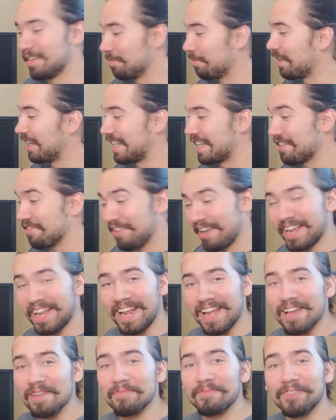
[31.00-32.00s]
But here I
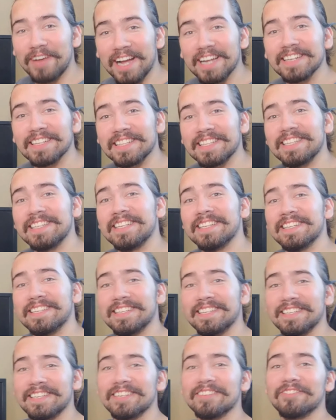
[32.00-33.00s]
am, finally,
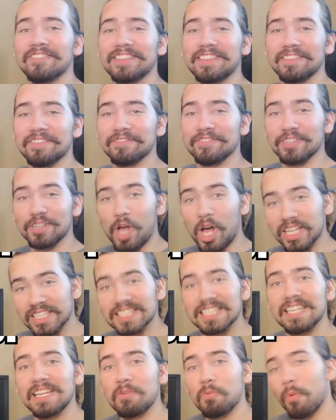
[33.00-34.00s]
with the
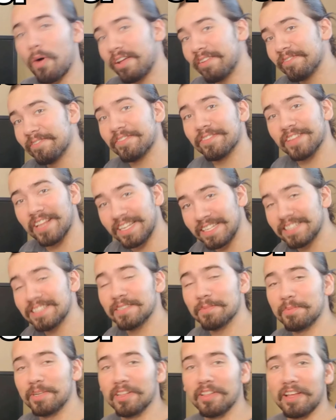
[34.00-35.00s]
Velocity 1 flight
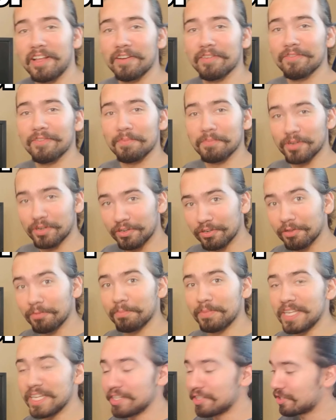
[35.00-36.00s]
simulator from Turtle
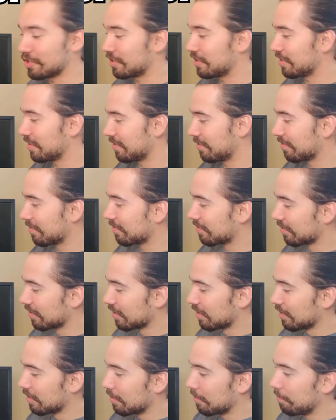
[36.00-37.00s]
Beach. It's a
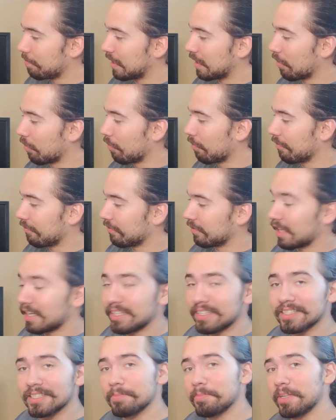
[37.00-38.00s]
big old
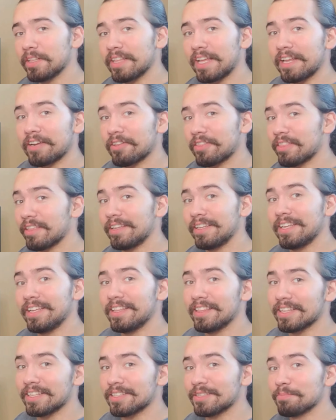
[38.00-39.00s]
flight simulator thingy
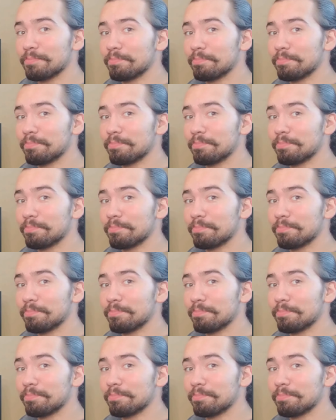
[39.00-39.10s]
that's